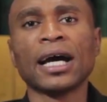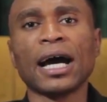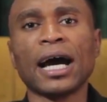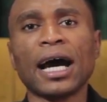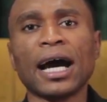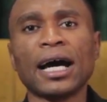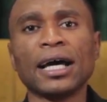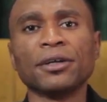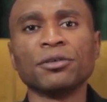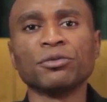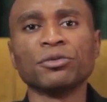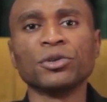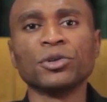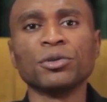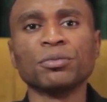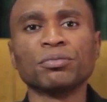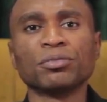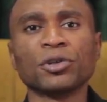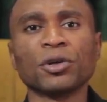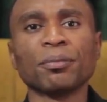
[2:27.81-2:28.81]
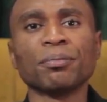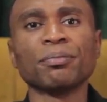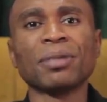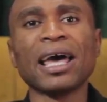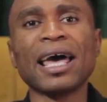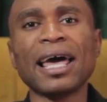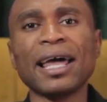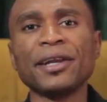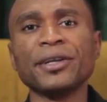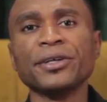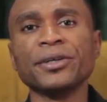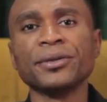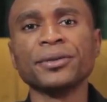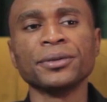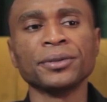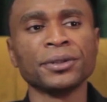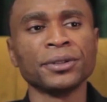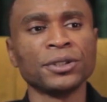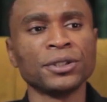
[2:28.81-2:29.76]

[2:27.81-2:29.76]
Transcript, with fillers: and will propel you